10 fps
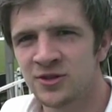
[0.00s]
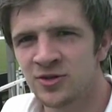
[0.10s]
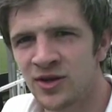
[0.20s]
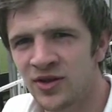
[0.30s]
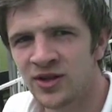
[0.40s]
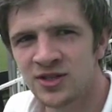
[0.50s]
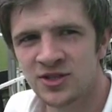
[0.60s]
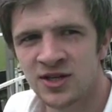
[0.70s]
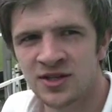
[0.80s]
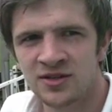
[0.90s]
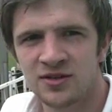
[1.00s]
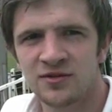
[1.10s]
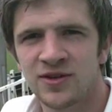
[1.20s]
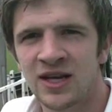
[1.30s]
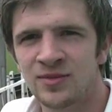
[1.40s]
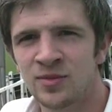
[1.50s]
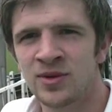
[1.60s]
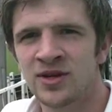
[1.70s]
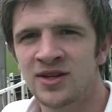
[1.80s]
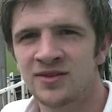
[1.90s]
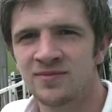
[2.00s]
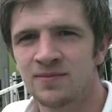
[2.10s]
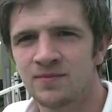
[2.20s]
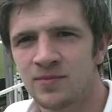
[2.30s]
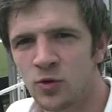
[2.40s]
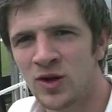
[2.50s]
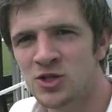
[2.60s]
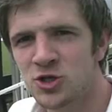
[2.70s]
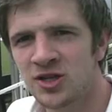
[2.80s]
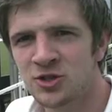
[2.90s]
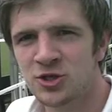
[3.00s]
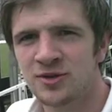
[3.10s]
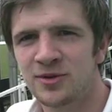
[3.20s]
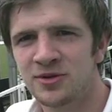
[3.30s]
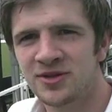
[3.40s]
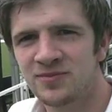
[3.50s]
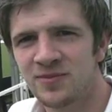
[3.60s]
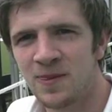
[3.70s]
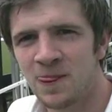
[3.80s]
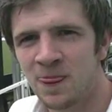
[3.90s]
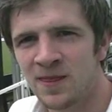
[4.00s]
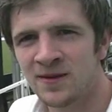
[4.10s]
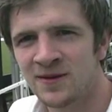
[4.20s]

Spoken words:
so I think he's starting to develop a bit of Welsh culture about him. Welsh culture